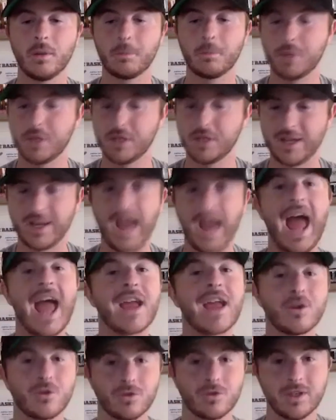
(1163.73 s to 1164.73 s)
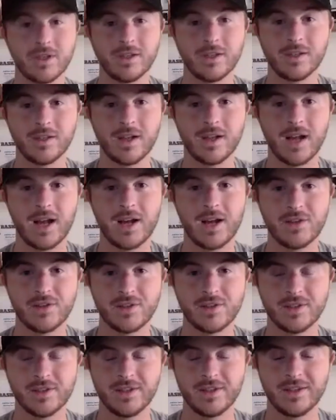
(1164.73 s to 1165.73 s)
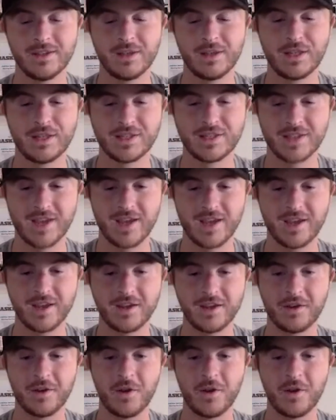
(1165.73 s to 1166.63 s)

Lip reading: but like angry, as in saying,